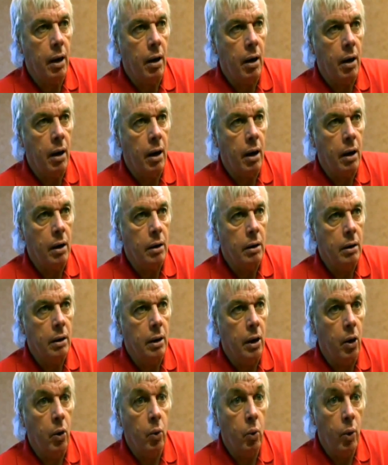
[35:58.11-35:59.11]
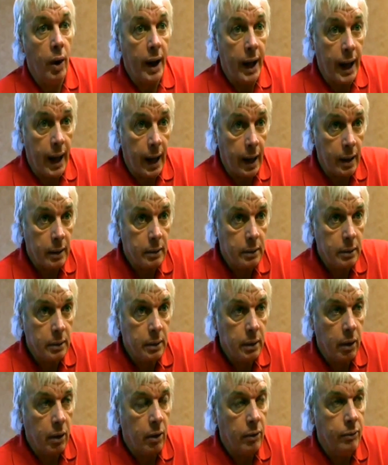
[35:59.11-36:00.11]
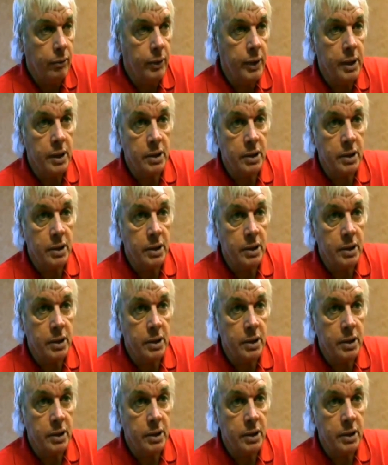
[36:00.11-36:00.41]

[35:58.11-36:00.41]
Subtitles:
are aware of